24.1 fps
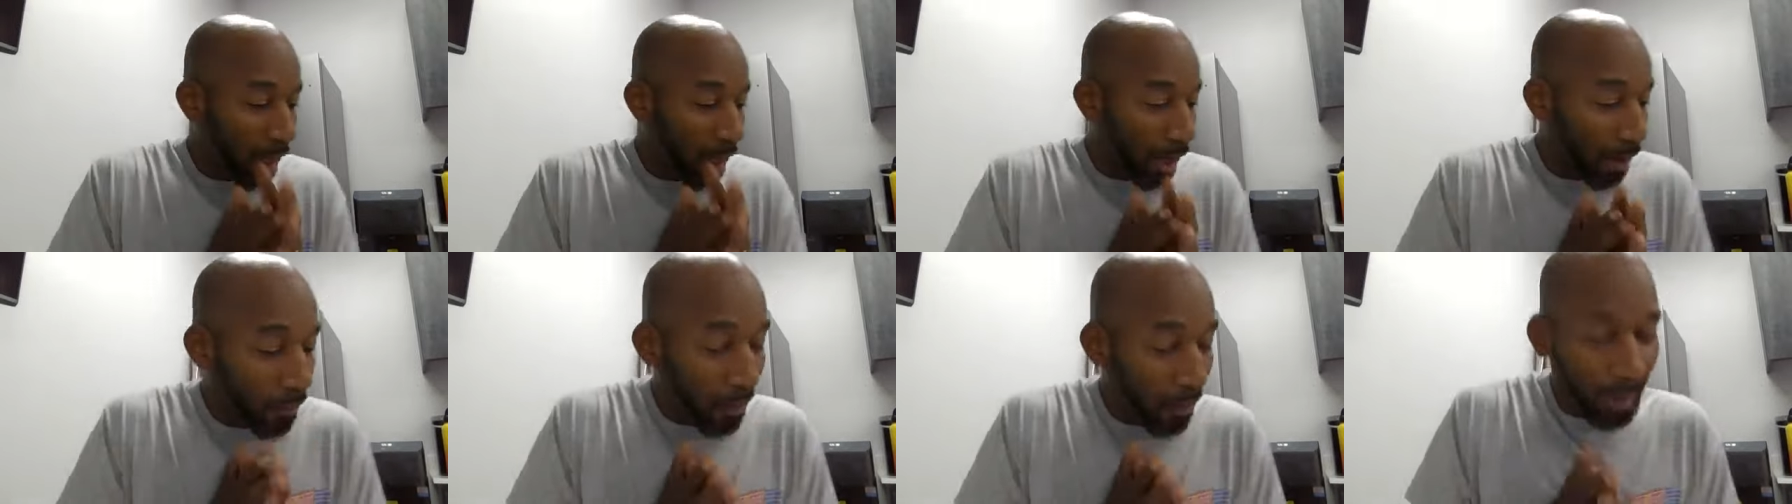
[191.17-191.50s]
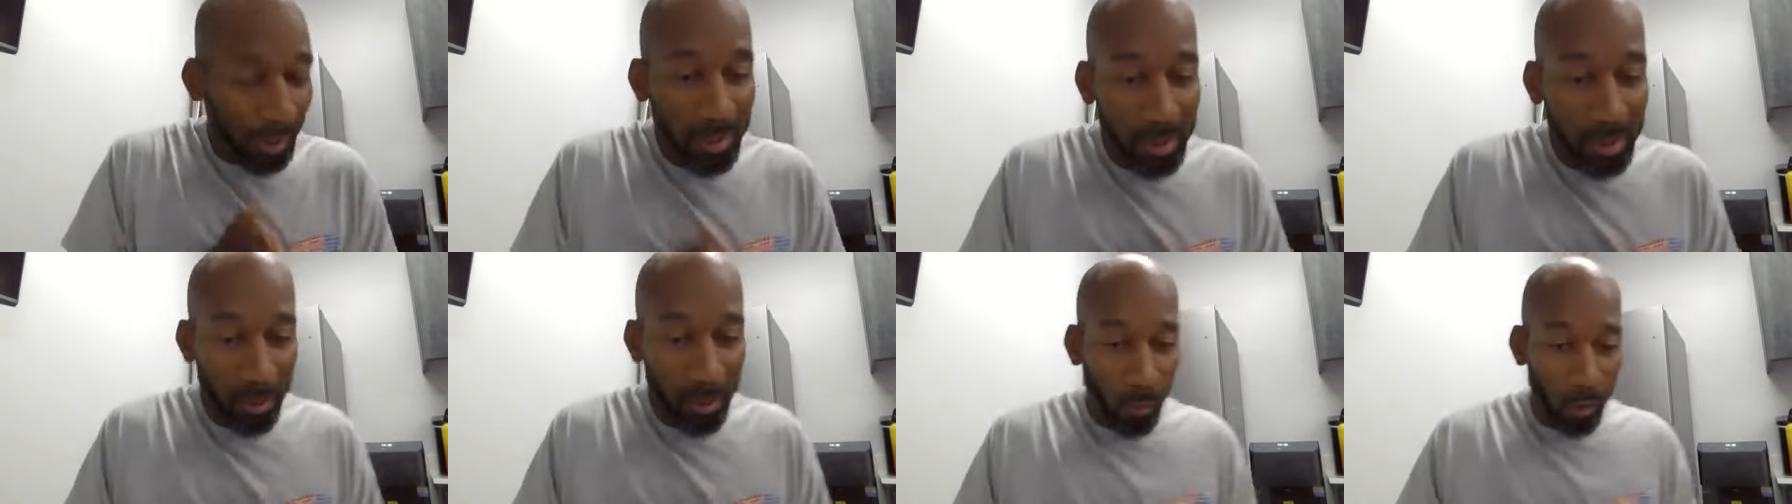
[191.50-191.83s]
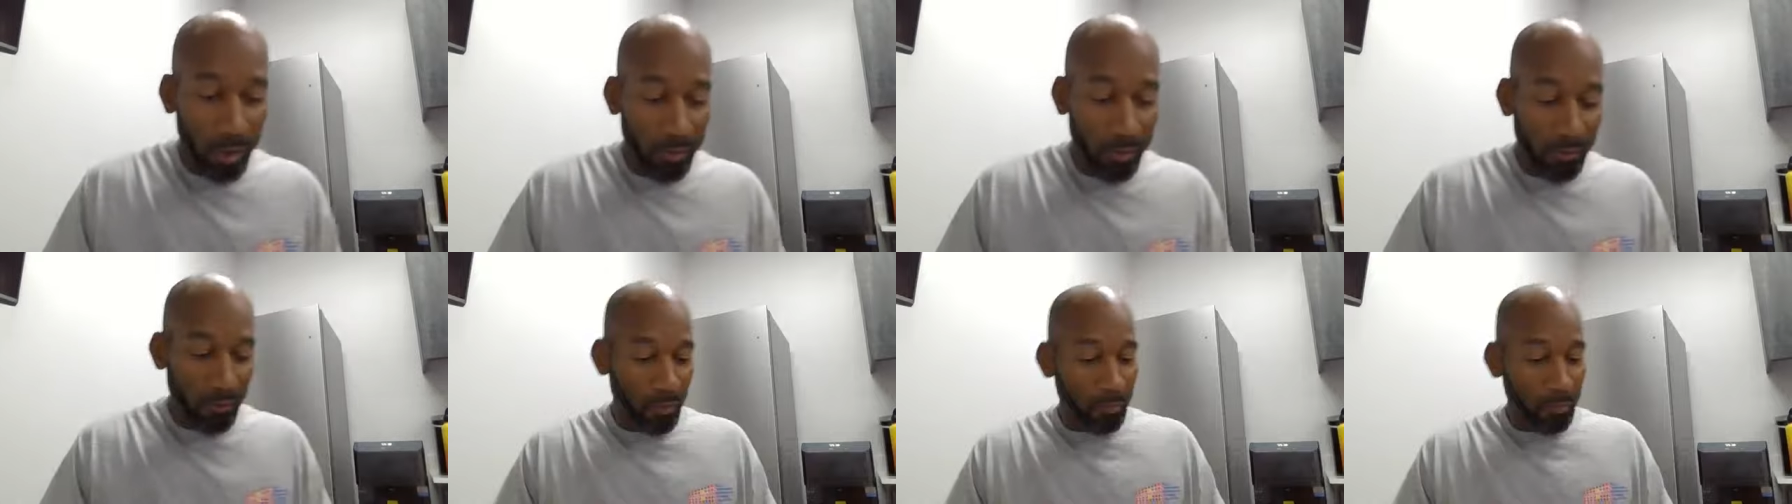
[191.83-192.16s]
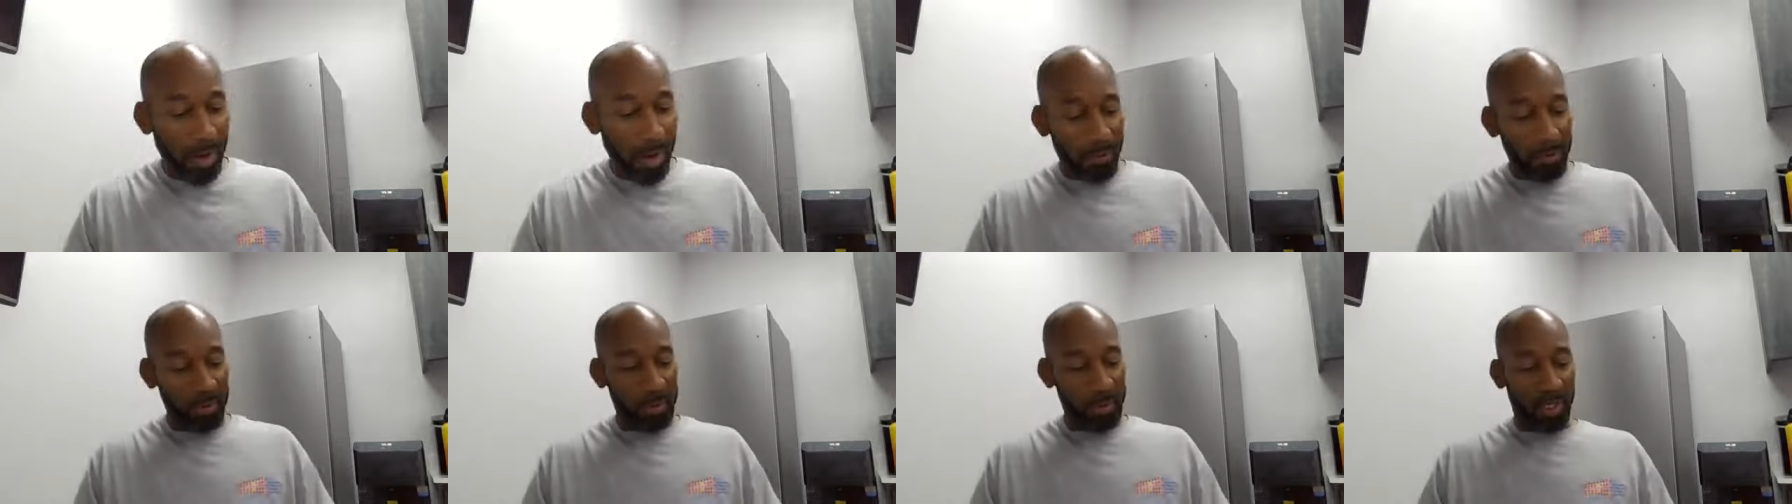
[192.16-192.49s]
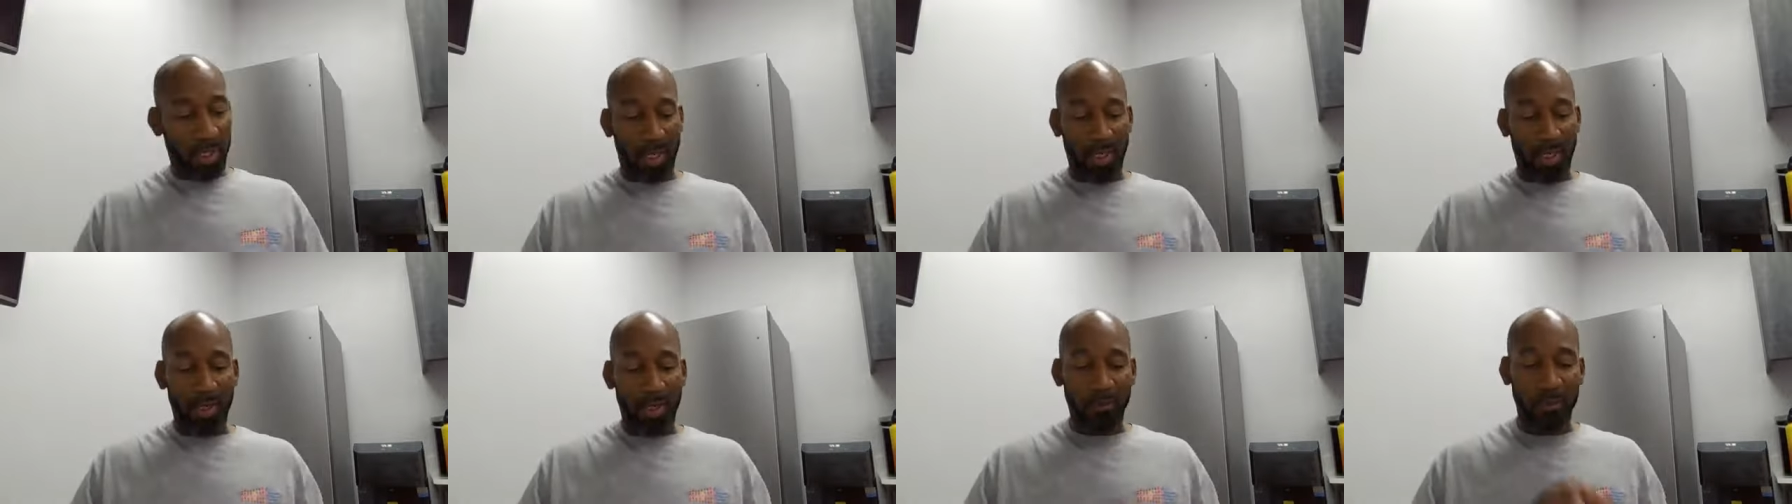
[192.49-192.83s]
All right, it's a wonderful Bible
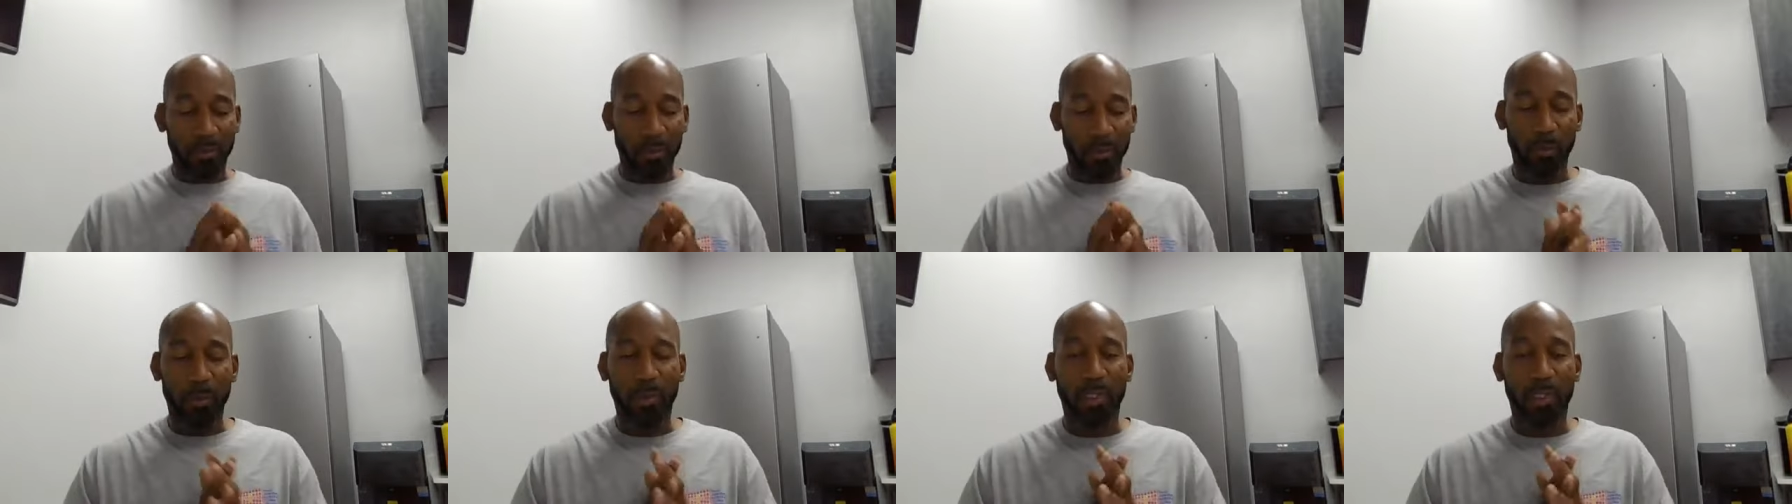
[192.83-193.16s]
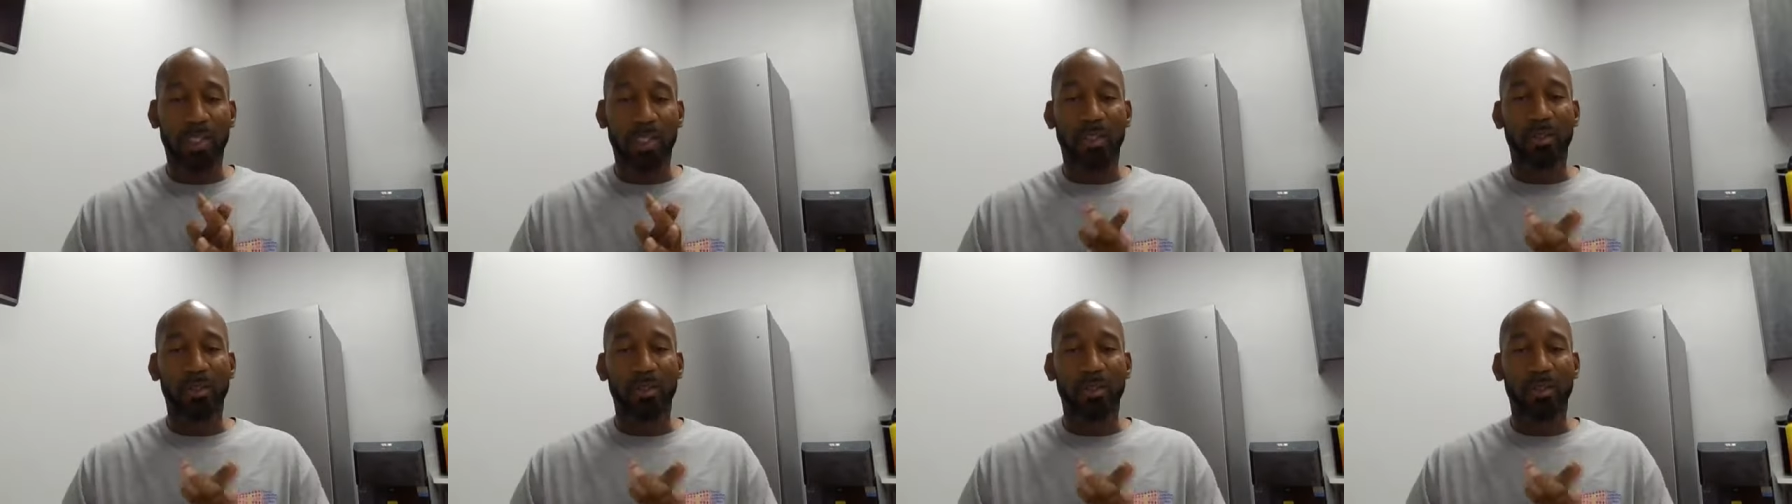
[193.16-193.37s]
study. I love the when we get